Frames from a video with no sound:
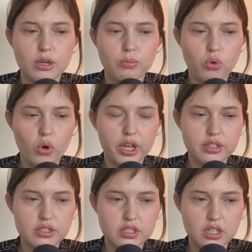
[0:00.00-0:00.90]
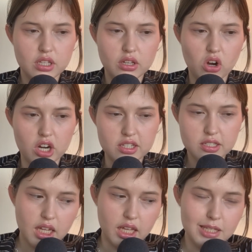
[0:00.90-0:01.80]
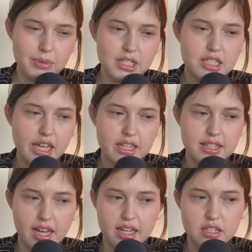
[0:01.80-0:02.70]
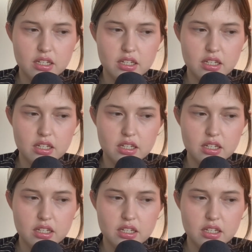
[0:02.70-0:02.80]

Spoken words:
point in the arts. It's been said that